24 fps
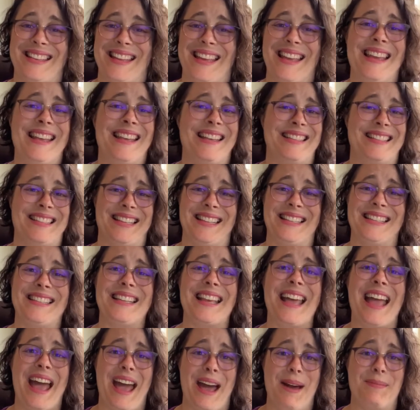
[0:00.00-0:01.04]
It's
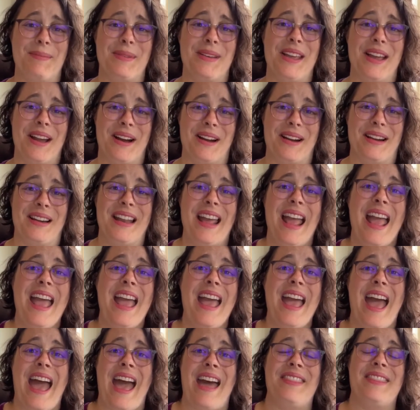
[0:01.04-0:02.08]
Happy yarn,
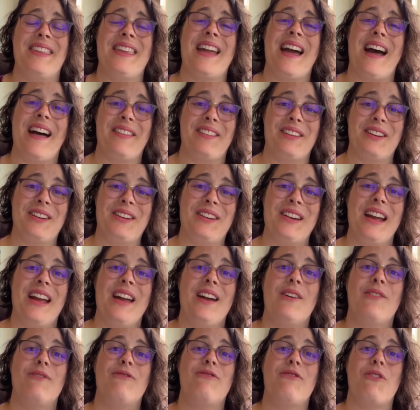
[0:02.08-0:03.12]
and the other
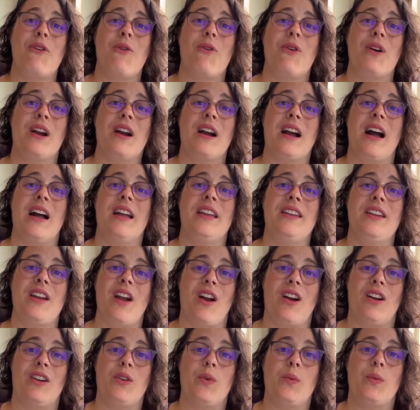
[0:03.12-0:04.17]
for a
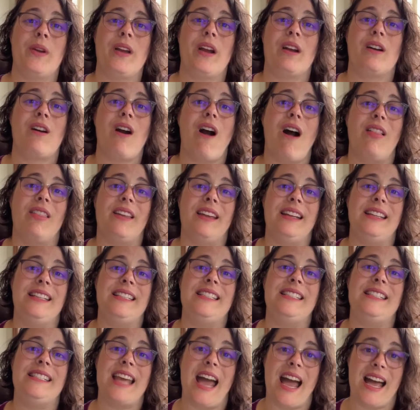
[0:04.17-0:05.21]
yarn we are calling
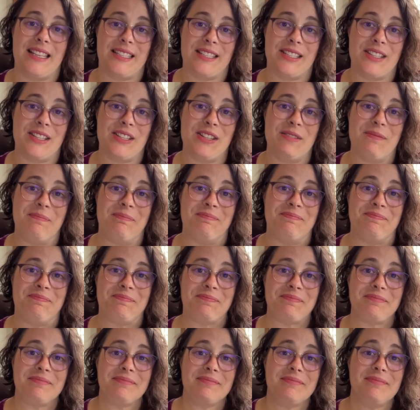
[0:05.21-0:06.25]
Dazzle.
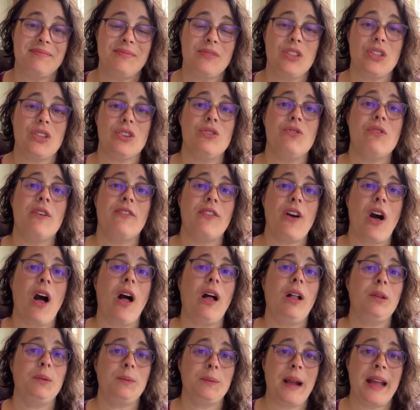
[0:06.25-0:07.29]
You have
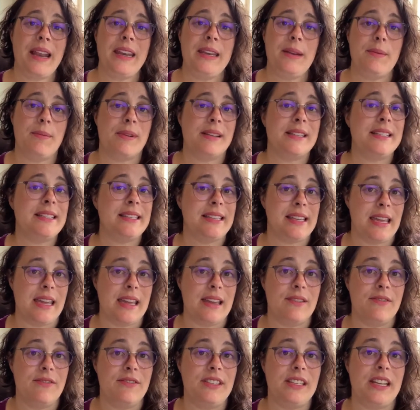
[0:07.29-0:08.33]
already
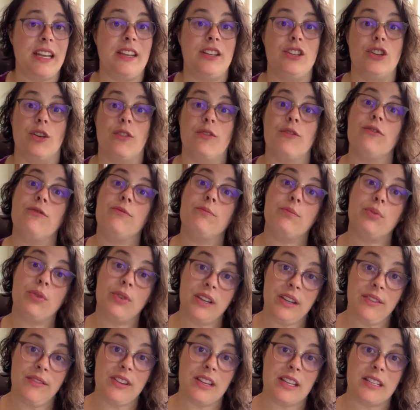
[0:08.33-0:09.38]
received in your
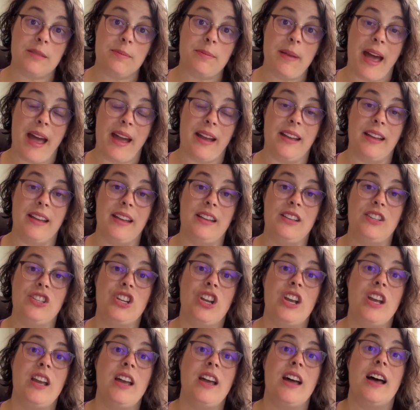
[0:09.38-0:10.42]
previous package
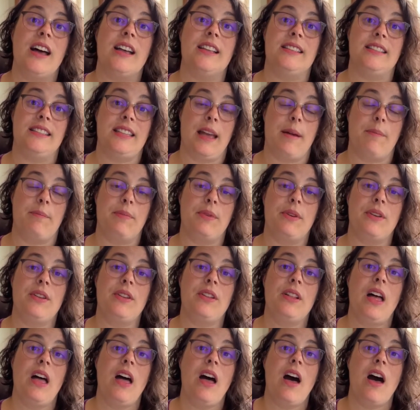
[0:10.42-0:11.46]
a sample
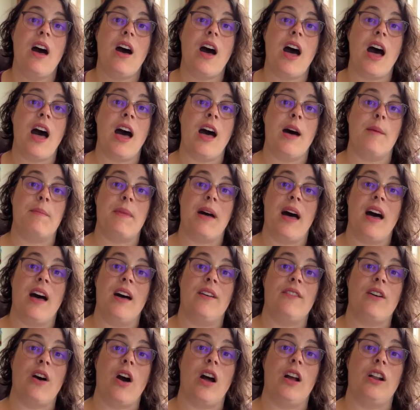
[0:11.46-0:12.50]
of
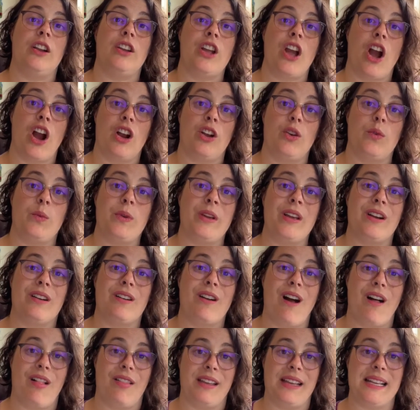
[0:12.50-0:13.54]
a yarn we are
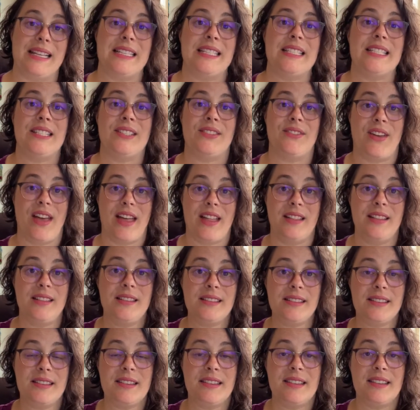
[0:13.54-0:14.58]
calling
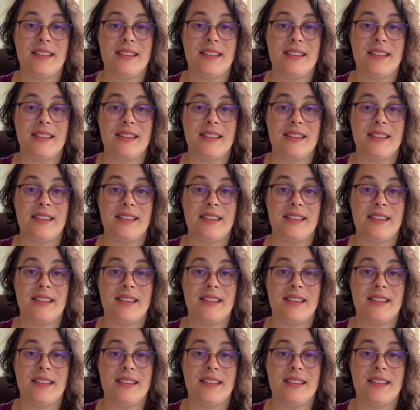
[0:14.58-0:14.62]
Svelte,